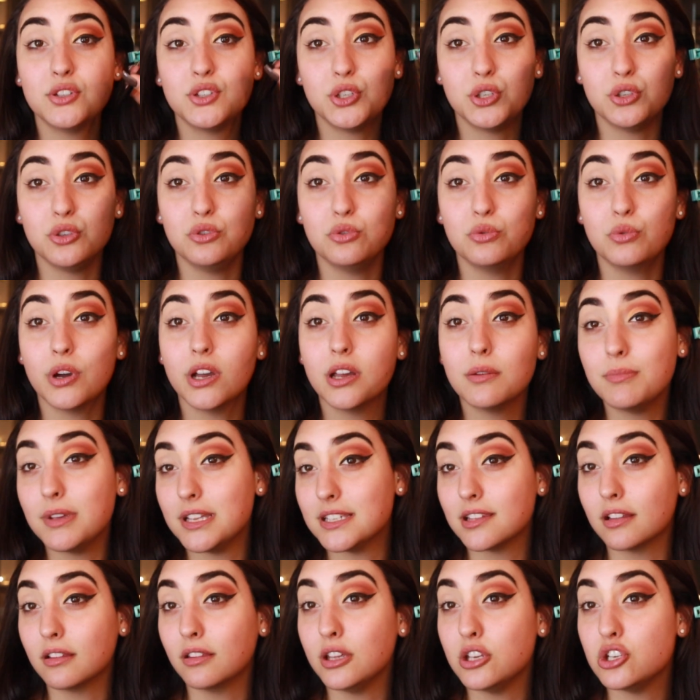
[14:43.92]
to
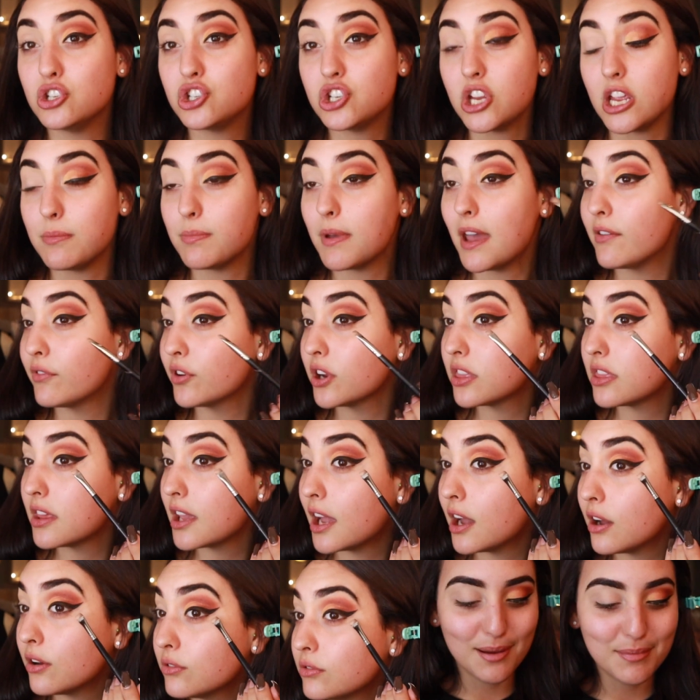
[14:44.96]
basically shape everything
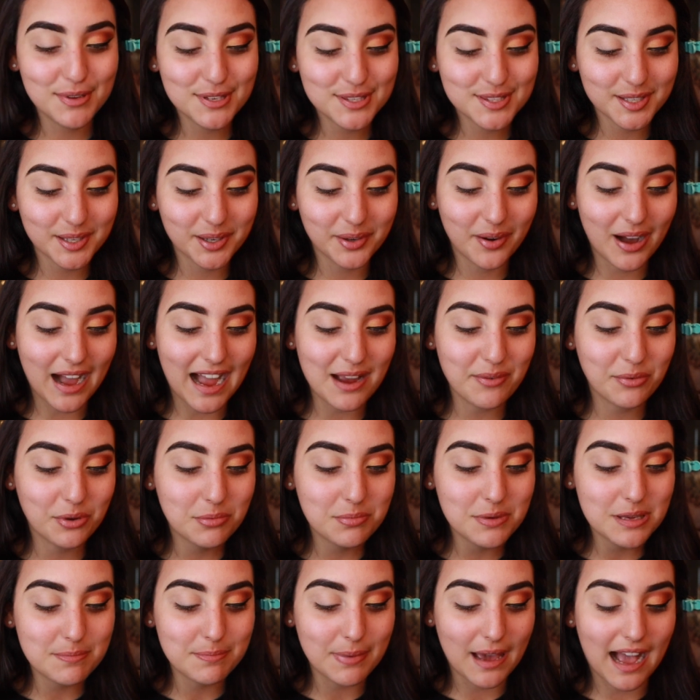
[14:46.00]
out. So I will
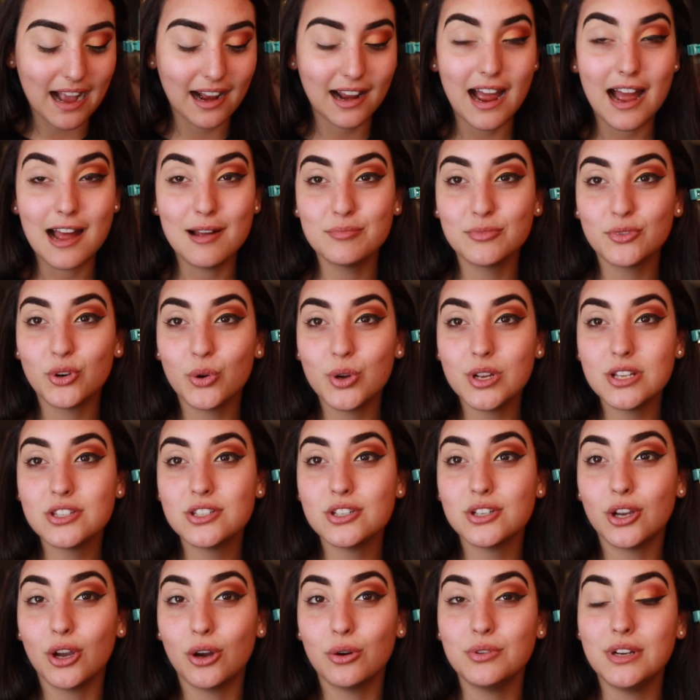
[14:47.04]
be back. I'm going
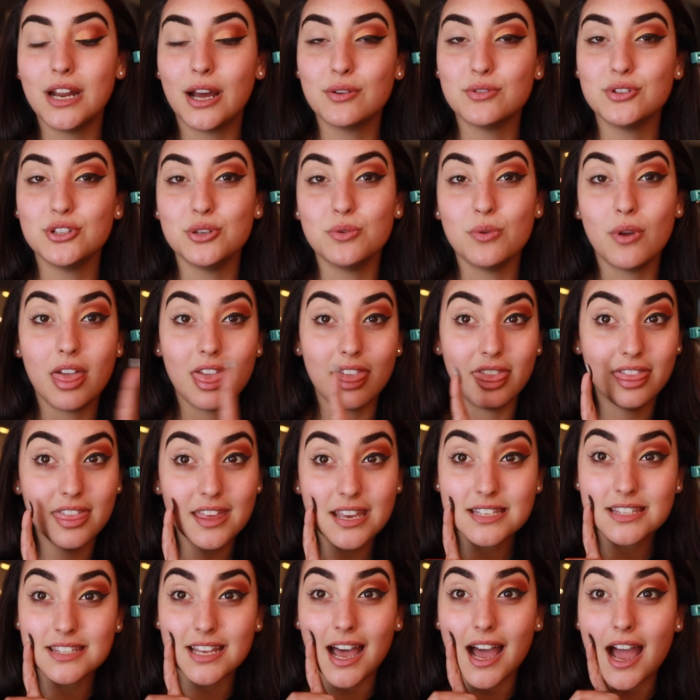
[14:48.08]
to go now do
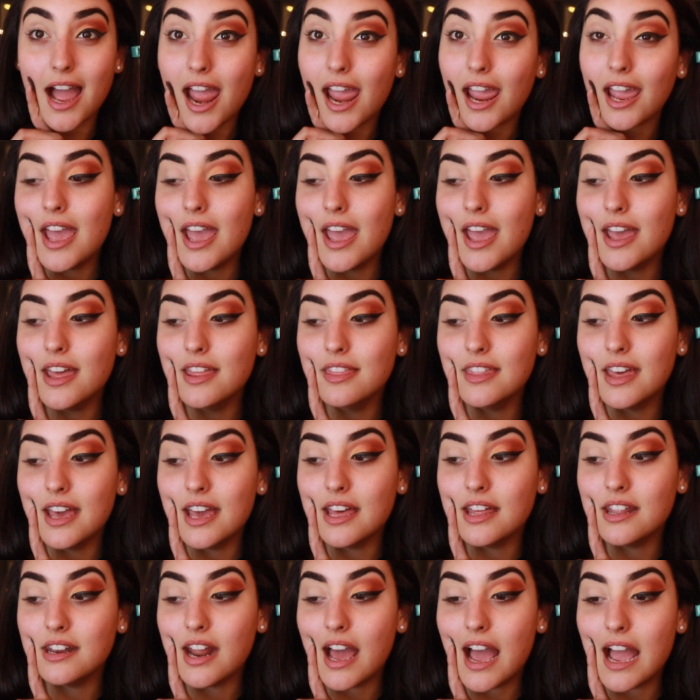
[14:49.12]
this eye, and
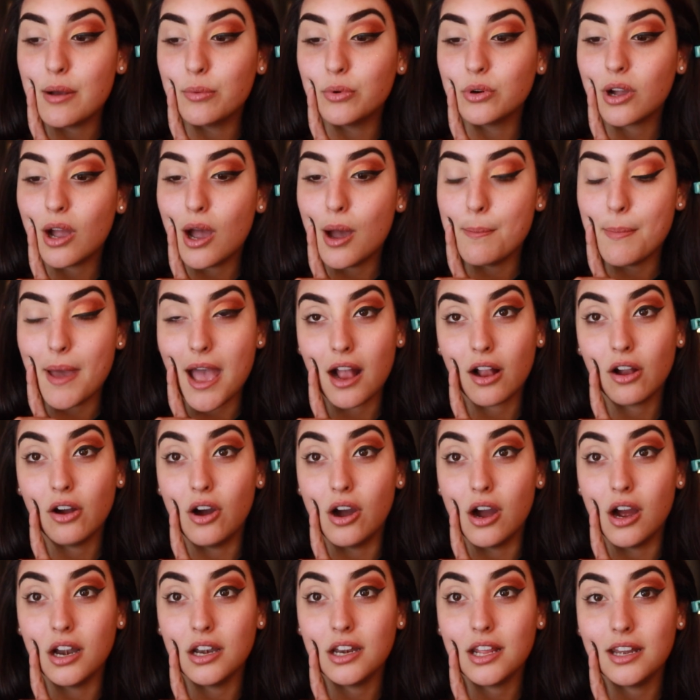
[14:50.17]
then I will come back
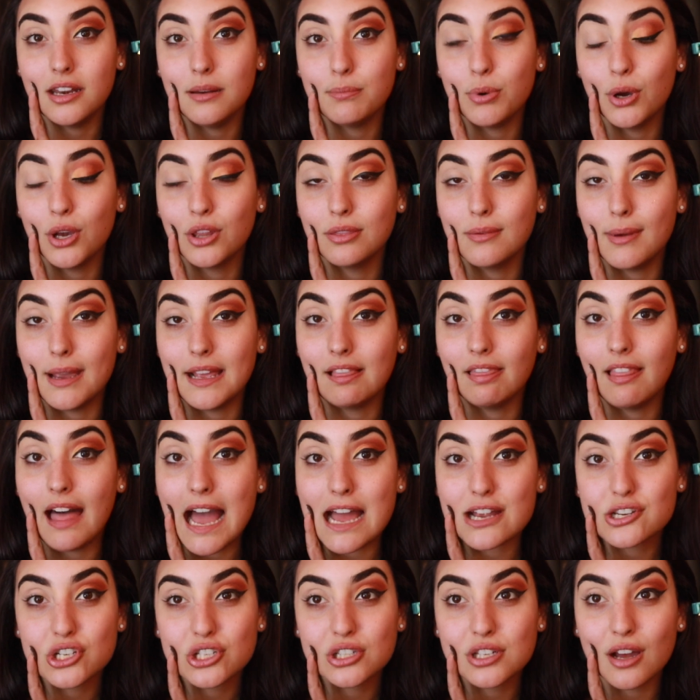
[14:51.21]
on and put my
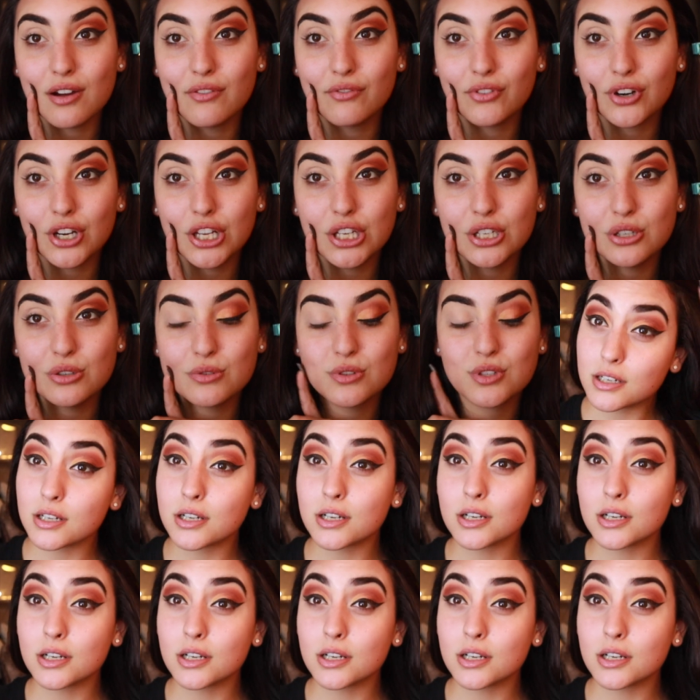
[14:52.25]
lashes on for you.